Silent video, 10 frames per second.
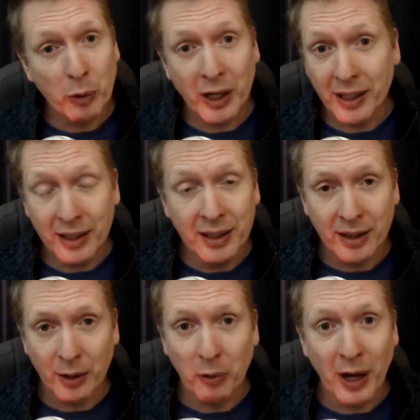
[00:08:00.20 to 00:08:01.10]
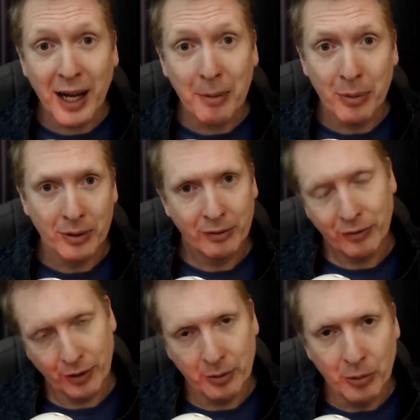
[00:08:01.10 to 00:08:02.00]
went near the web
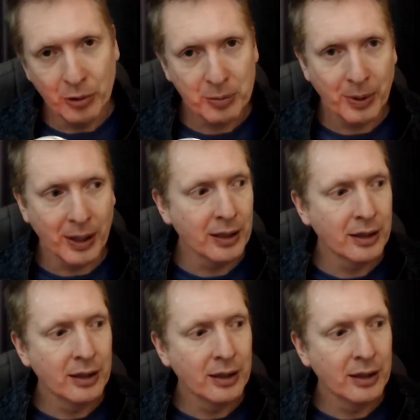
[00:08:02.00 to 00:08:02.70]
for the most part.